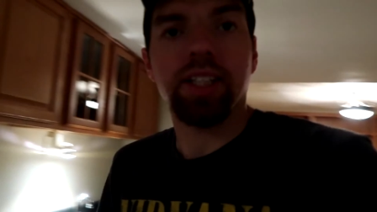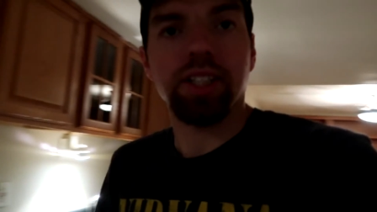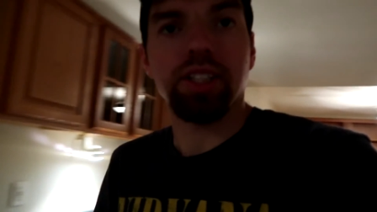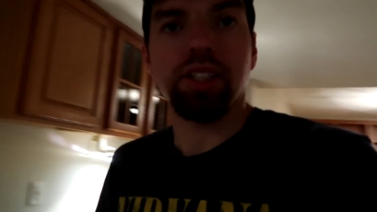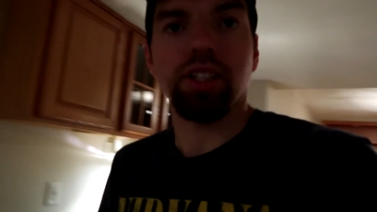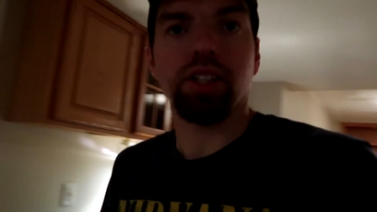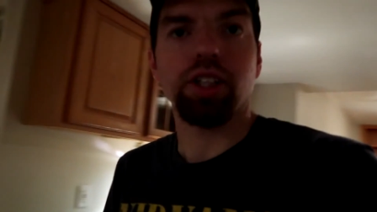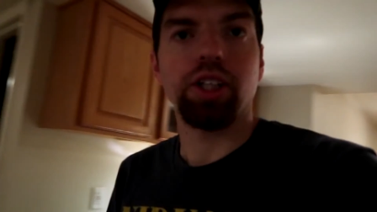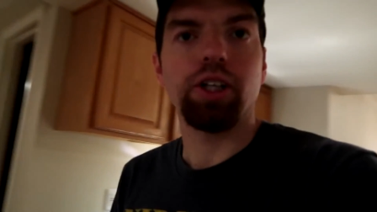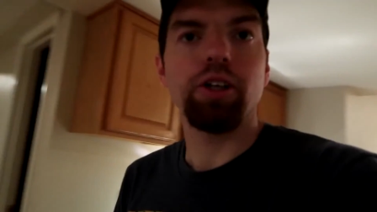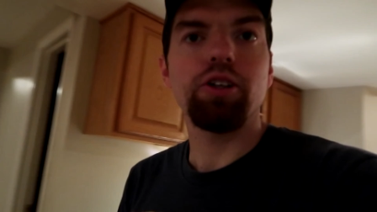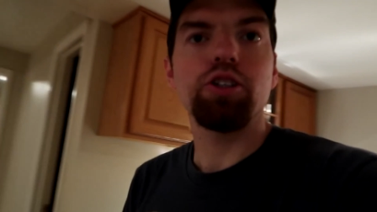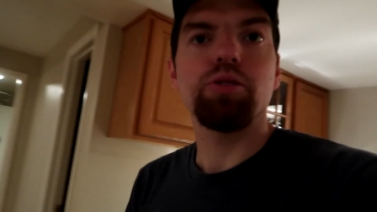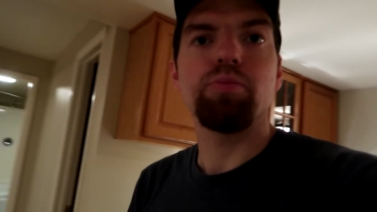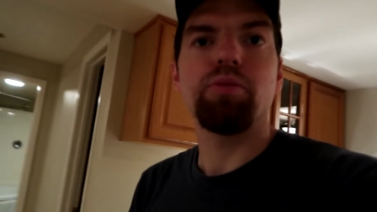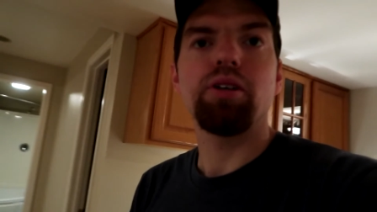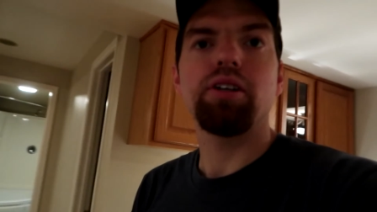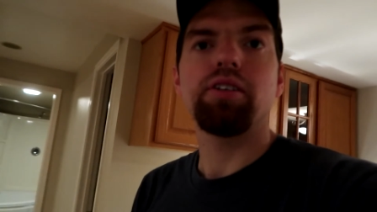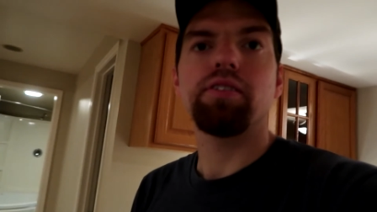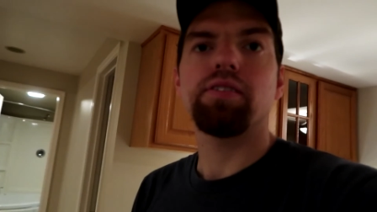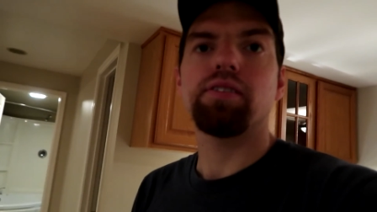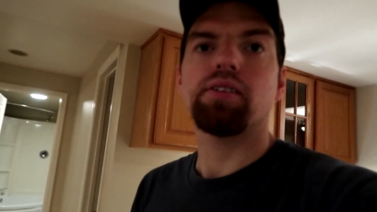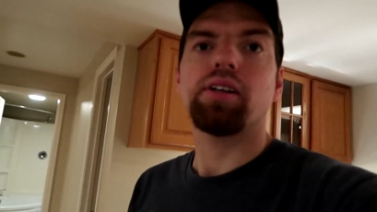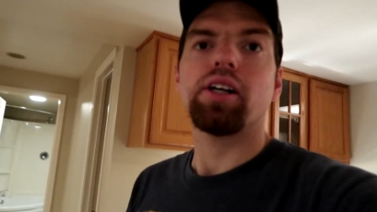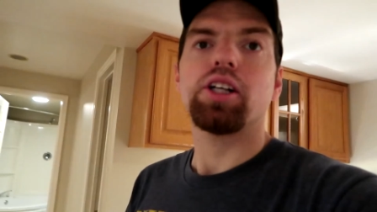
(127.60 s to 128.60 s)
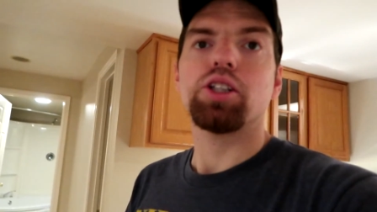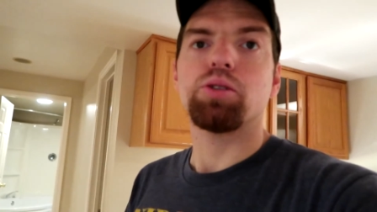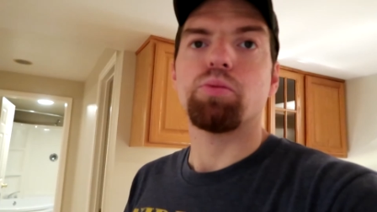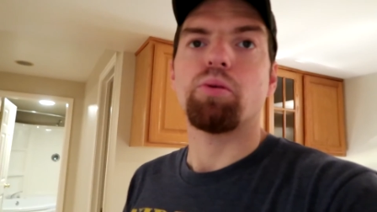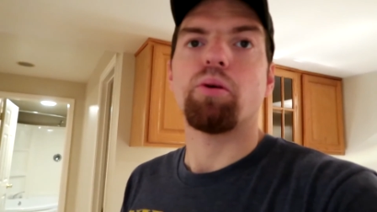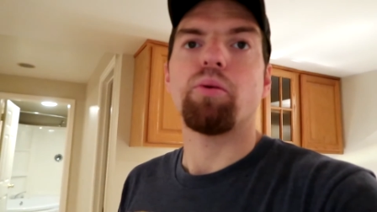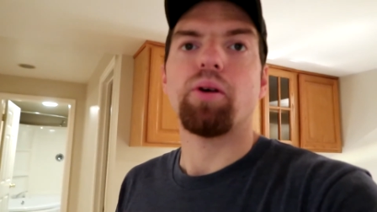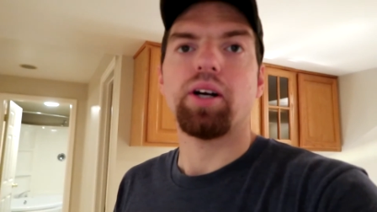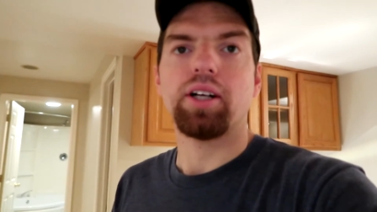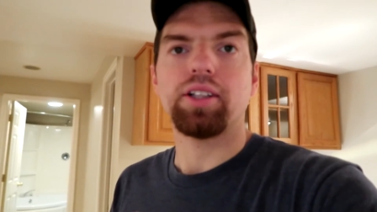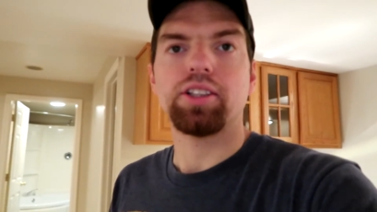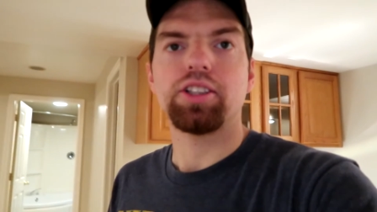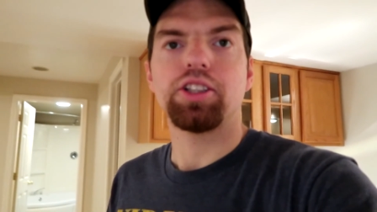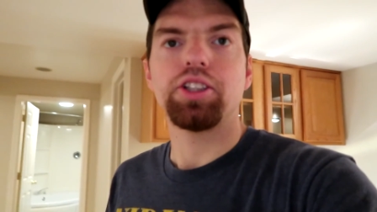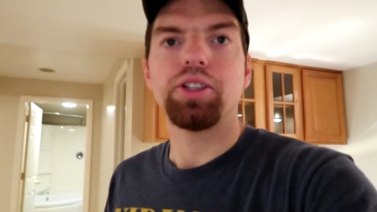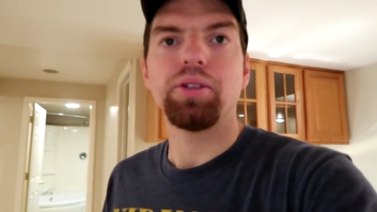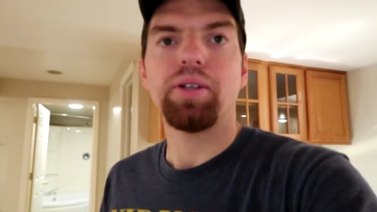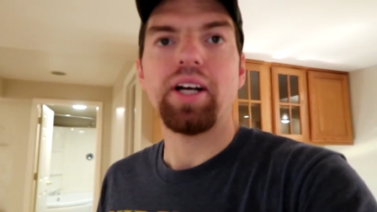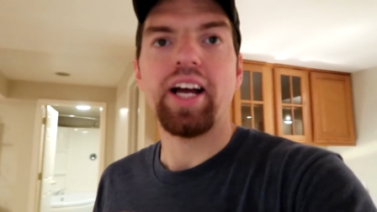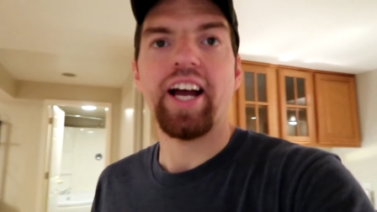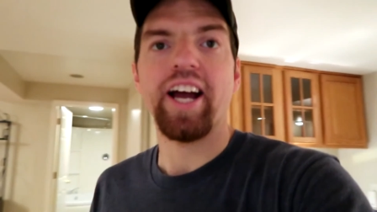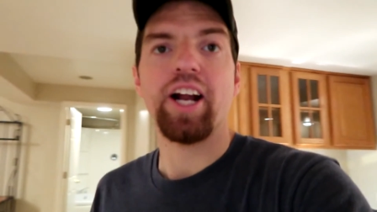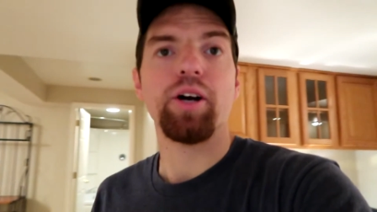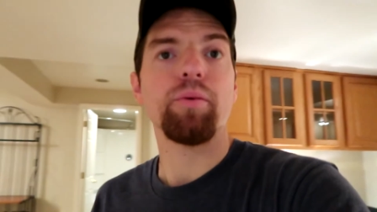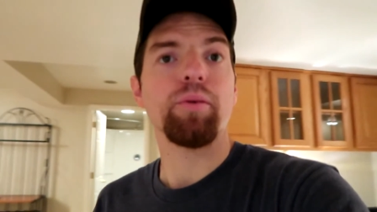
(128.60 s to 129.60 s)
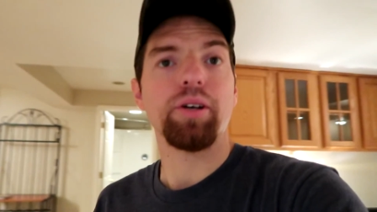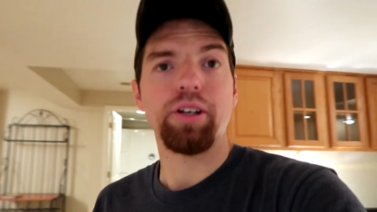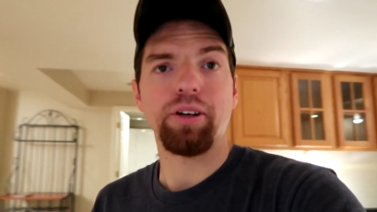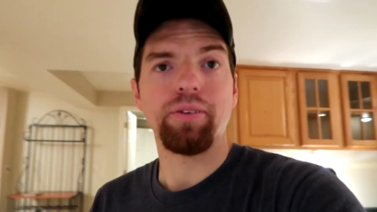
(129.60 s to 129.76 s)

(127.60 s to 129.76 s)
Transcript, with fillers: this is a huge move for us. We wanted to do it and we're